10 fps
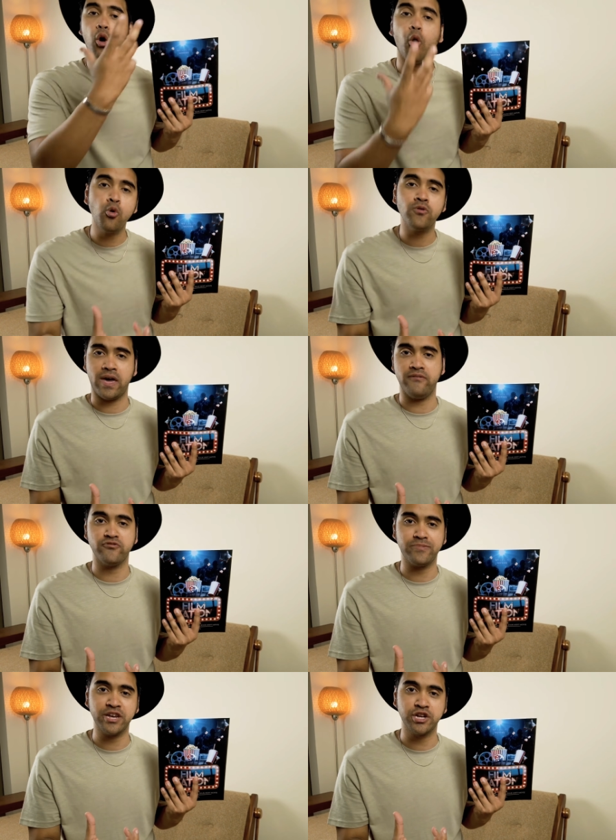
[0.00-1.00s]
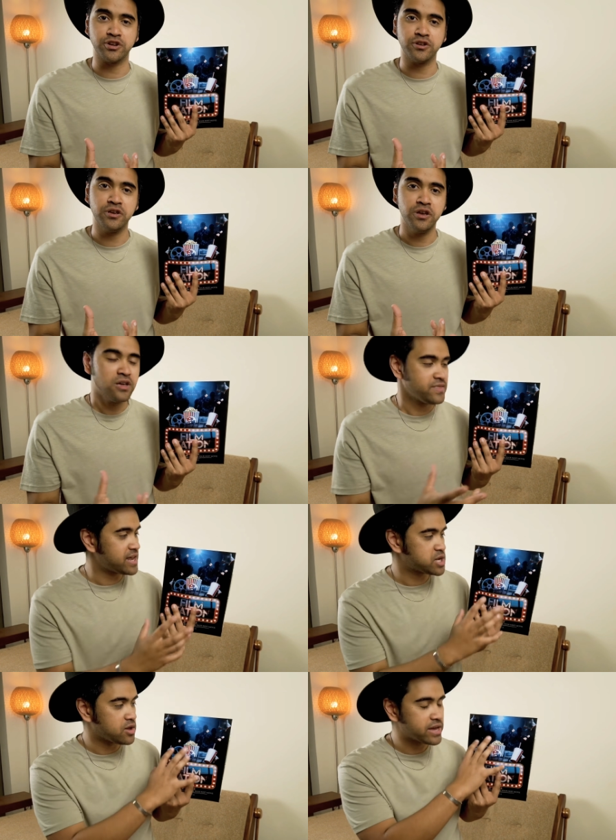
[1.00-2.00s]
all that information.
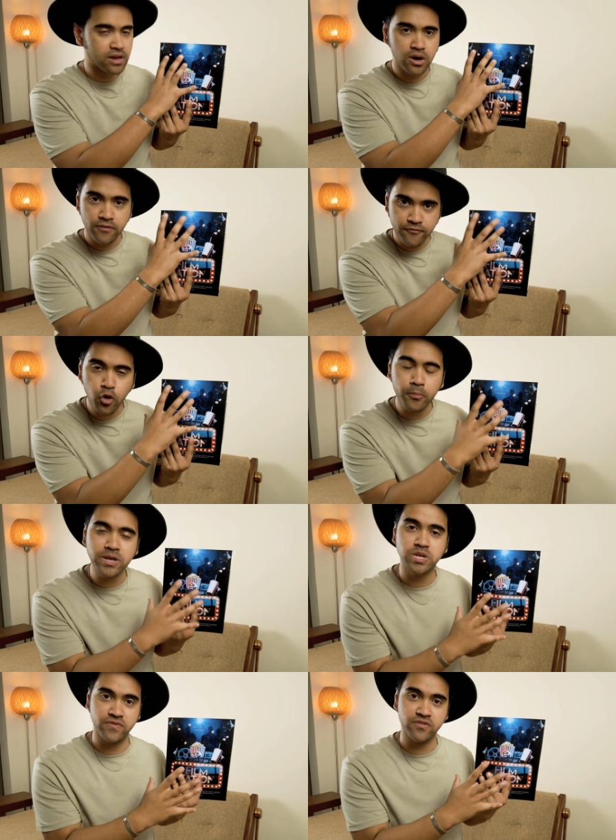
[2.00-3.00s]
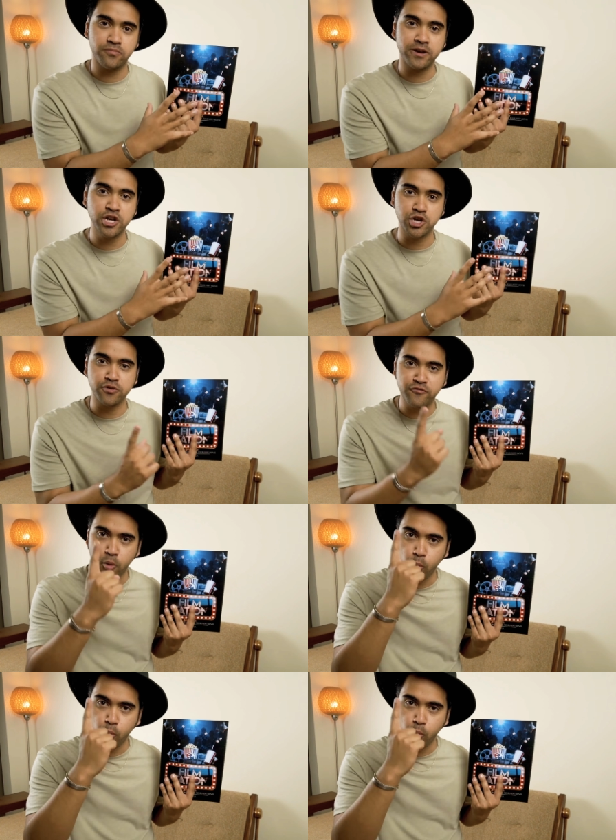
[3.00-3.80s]
That's like 5 bits of information